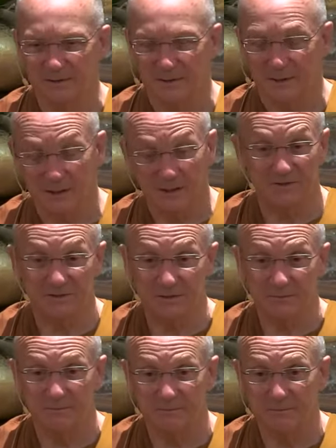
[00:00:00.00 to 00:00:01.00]
And that's the
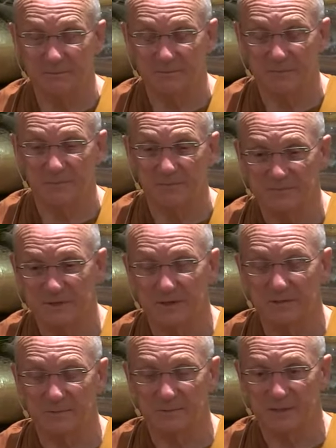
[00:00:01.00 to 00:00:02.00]

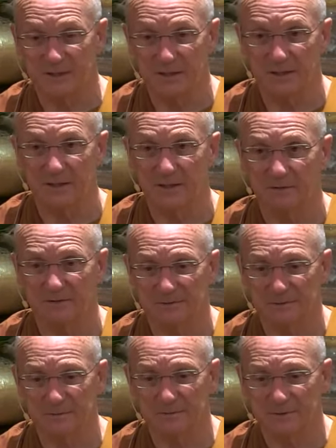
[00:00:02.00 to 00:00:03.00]
beginning, is
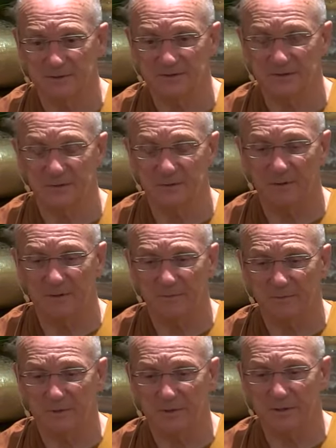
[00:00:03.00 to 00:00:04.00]
because it
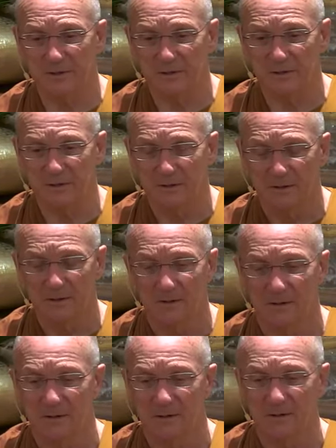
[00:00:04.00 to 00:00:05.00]
really
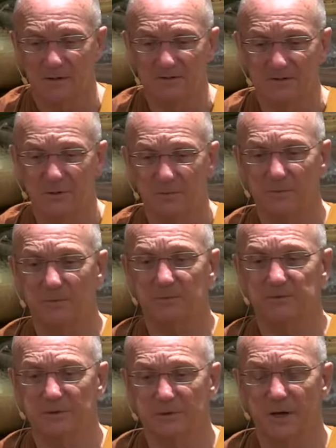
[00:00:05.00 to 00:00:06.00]
it's
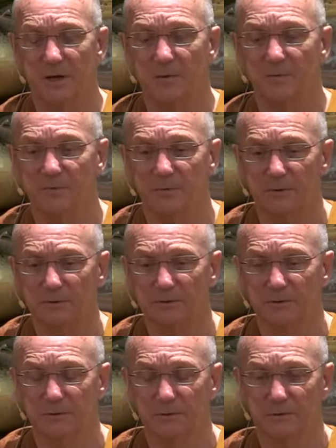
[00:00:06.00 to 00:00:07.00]
so helpful
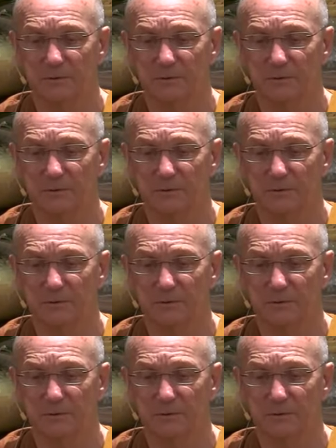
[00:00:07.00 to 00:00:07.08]
to